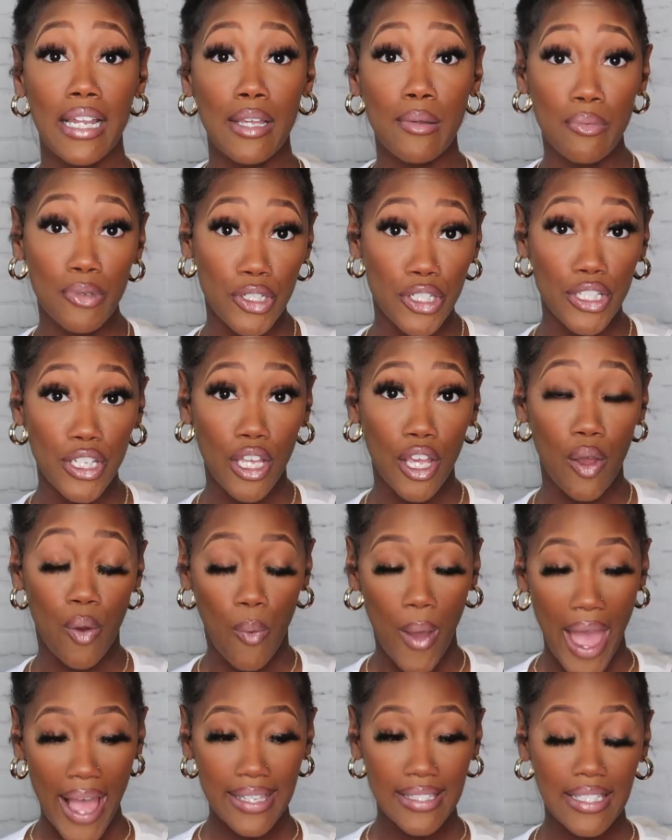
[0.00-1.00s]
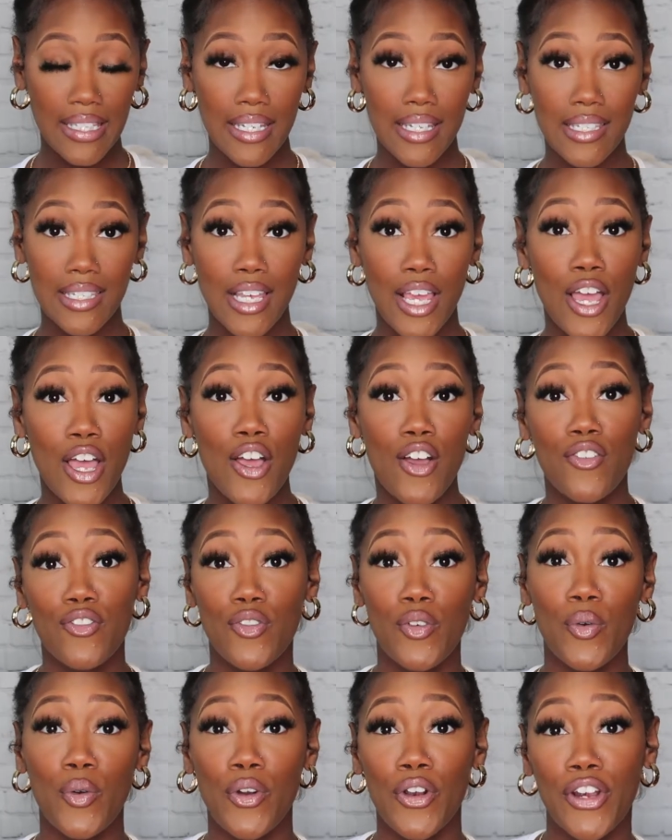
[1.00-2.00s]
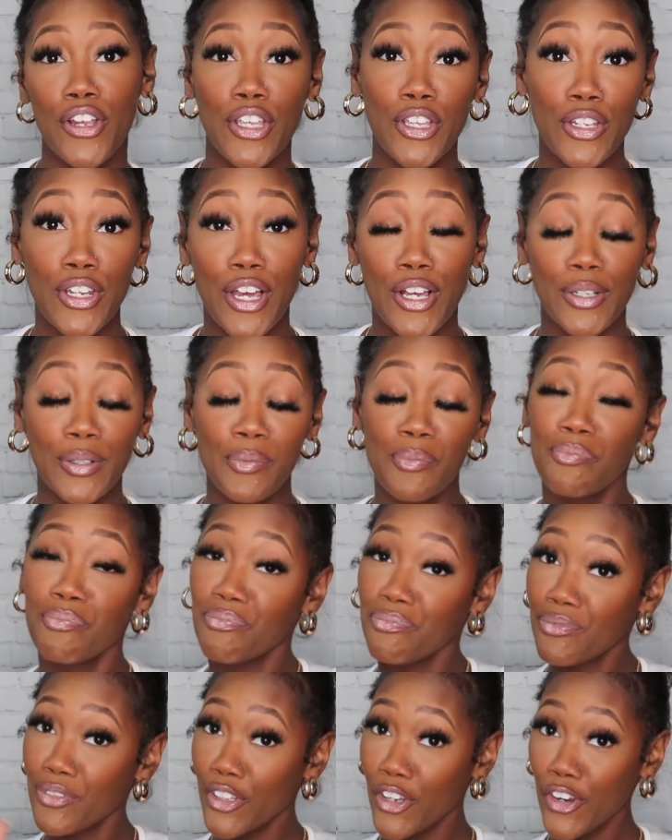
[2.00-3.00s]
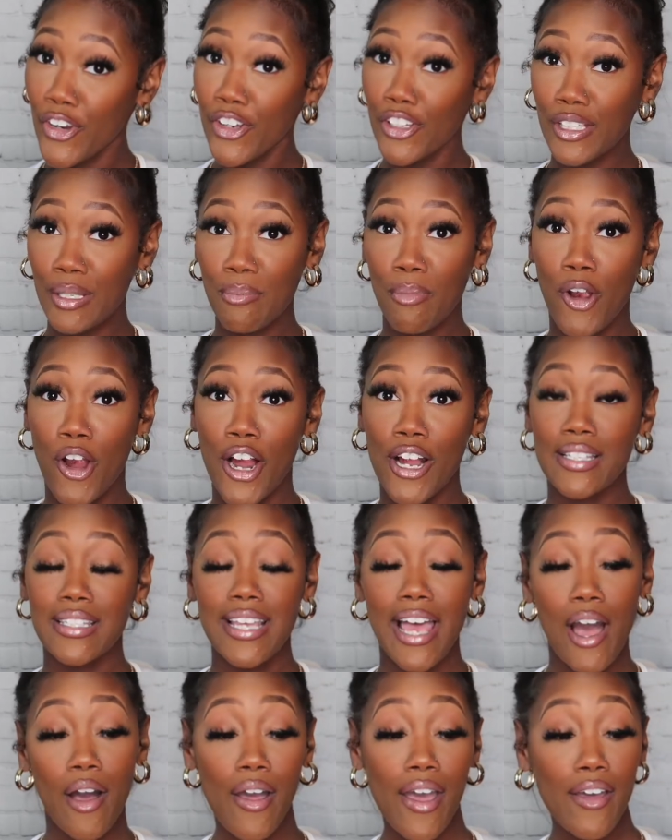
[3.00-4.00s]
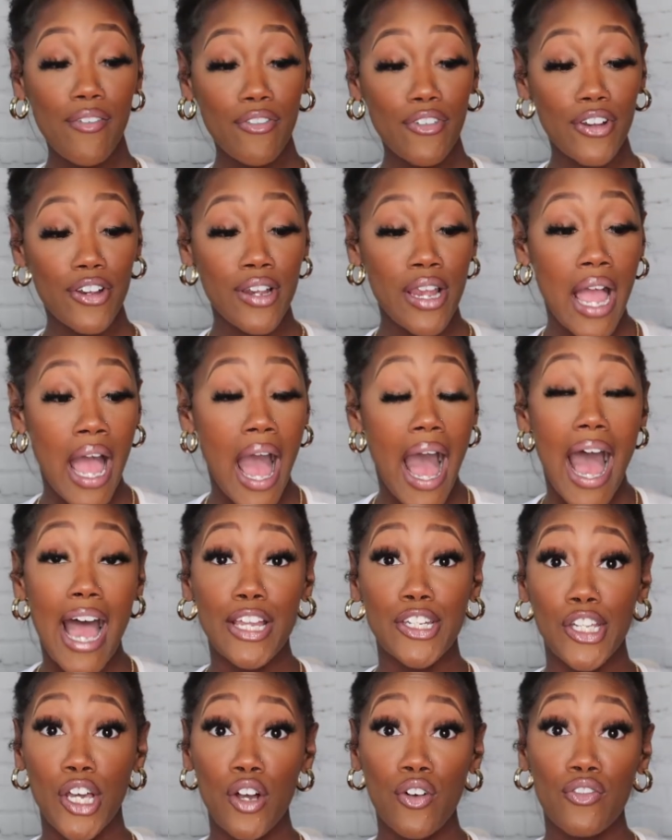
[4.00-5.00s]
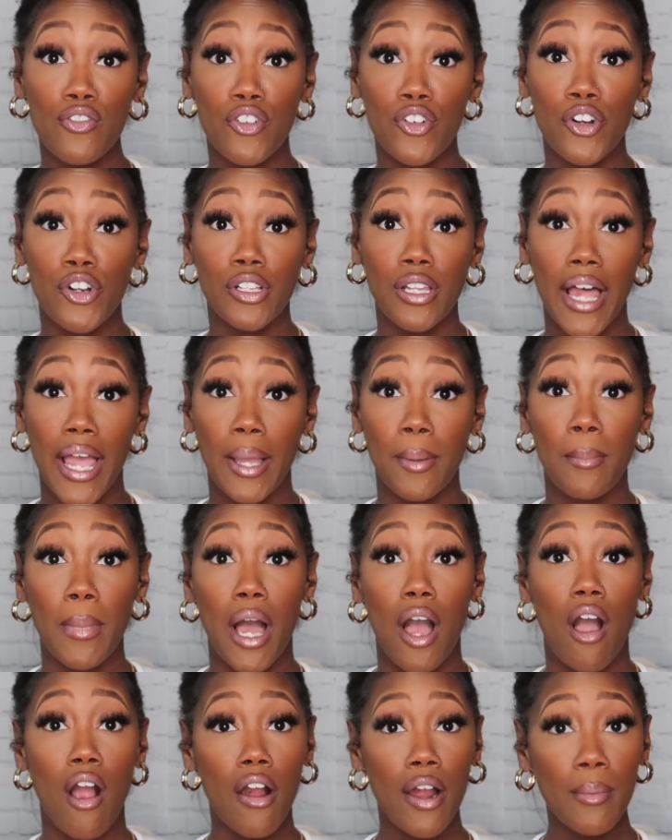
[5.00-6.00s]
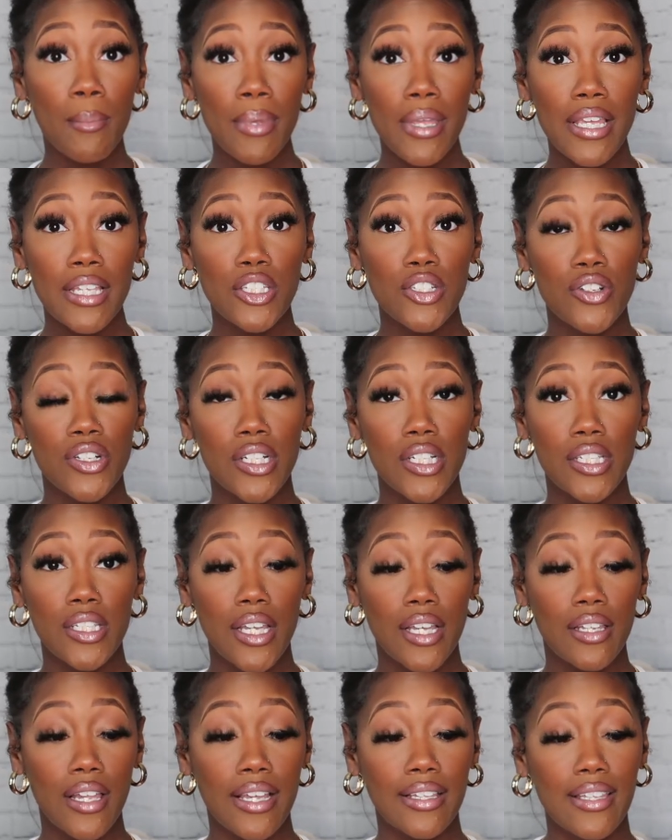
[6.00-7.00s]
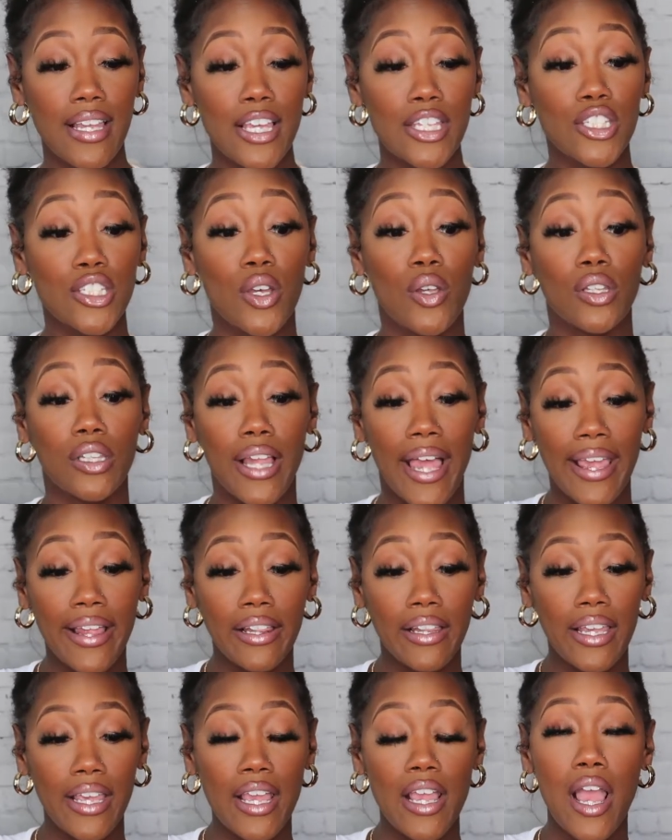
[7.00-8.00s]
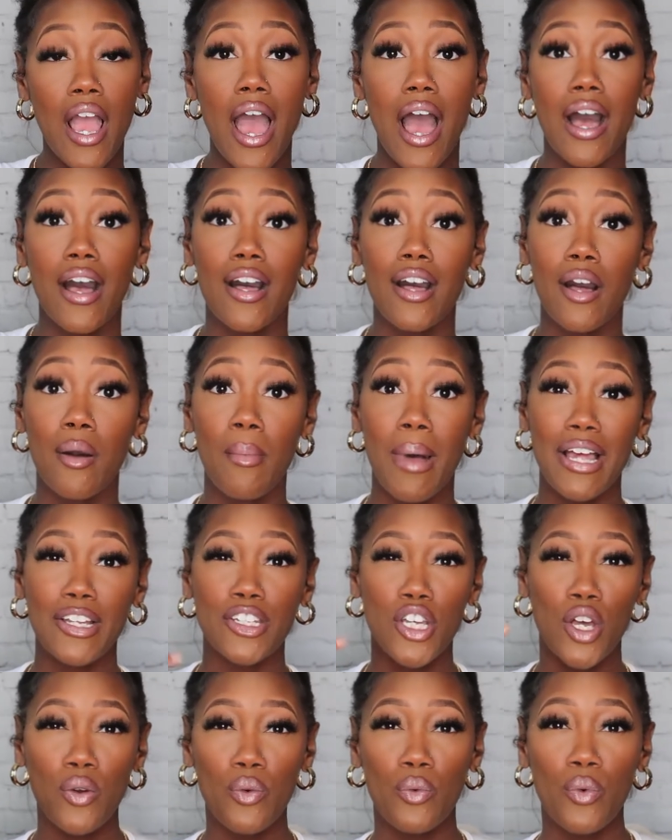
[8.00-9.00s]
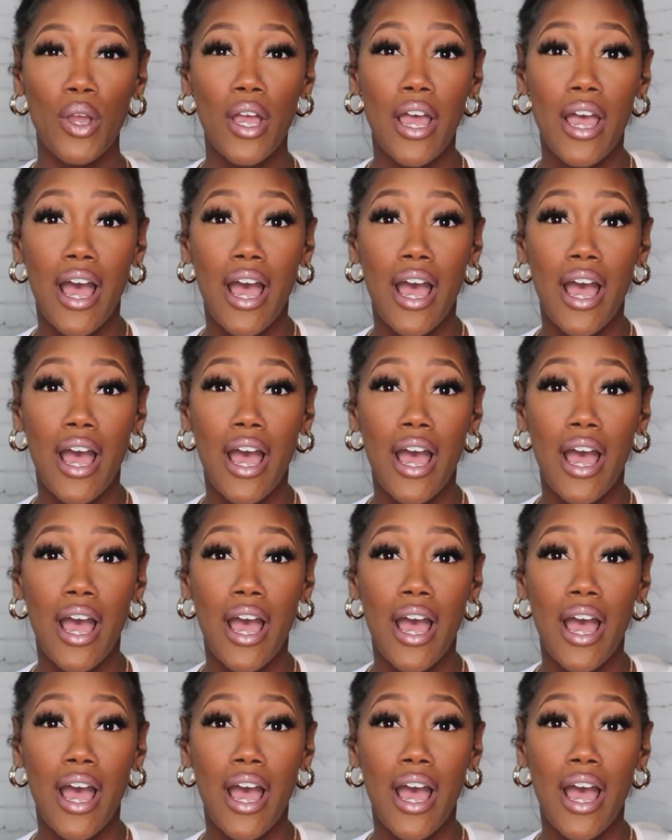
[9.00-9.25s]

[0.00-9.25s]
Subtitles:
and Brazilian waxes for, you know, the girly parts. However, I don't for my armpits or anything like that. So lately, I don't,